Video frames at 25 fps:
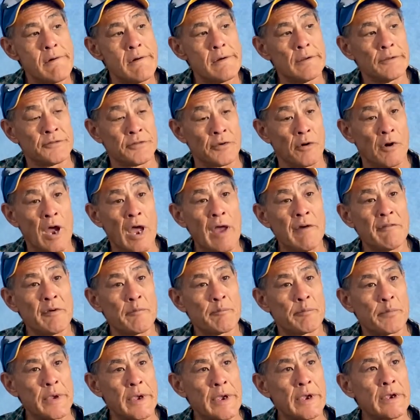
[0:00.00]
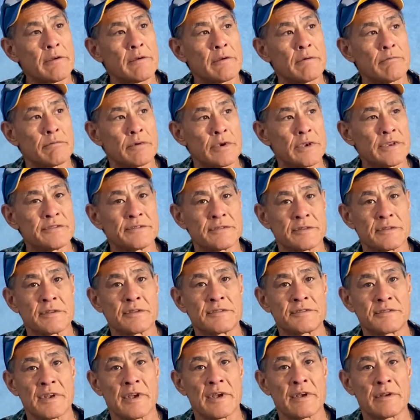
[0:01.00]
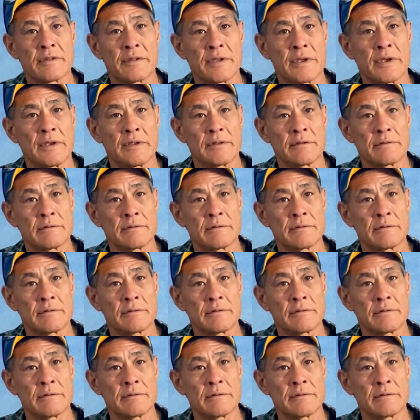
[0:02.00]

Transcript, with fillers: So I have a big reason to stay clean.